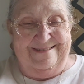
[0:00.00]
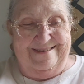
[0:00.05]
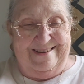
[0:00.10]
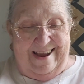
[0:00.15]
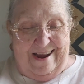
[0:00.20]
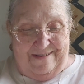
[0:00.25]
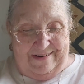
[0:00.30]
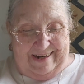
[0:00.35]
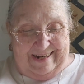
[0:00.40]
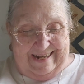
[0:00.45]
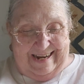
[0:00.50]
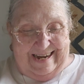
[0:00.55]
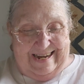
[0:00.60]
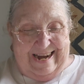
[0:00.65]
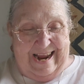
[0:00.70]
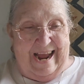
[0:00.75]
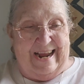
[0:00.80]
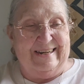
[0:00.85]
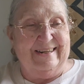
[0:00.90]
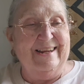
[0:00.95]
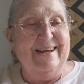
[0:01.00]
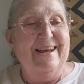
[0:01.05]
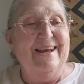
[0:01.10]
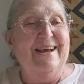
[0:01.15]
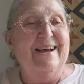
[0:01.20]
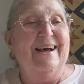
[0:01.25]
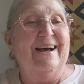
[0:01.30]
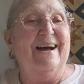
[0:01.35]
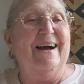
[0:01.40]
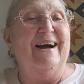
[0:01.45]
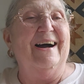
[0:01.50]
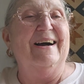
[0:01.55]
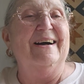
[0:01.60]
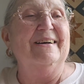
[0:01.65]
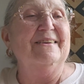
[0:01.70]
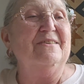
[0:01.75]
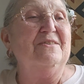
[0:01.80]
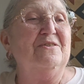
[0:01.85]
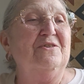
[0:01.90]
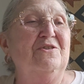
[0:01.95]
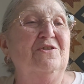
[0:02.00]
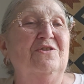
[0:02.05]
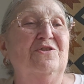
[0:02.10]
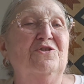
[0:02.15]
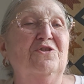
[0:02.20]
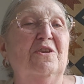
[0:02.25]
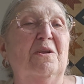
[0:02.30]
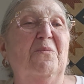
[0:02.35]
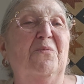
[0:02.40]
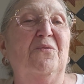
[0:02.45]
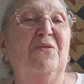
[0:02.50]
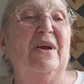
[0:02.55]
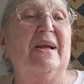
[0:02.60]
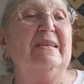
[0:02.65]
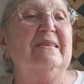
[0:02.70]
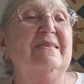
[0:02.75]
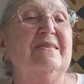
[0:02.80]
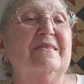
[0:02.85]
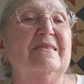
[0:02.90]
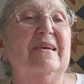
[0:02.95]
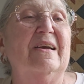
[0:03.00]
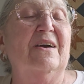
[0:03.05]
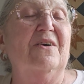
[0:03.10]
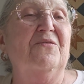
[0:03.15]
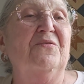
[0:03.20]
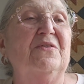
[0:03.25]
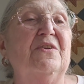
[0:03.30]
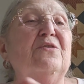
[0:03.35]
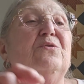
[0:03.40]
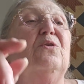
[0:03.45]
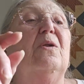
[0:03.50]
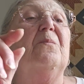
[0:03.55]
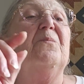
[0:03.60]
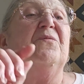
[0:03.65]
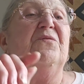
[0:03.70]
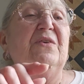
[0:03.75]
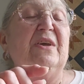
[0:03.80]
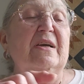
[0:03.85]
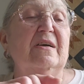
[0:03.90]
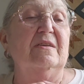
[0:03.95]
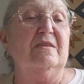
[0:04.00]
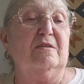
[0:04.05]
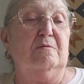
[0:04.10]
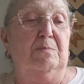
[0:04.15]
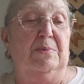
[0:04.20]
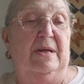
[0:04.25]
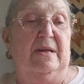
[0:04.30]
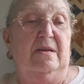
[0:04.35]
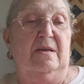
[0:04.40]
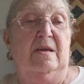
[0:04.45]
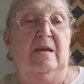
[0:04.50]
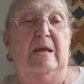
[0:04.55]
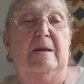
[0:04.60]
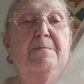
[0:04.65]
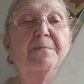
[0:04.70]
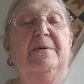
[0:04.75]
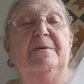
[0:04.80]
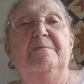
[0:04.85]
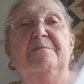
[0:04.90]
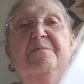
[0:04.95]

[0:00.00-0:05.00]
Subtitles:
How can I not? Tulip Fields Pin Keep.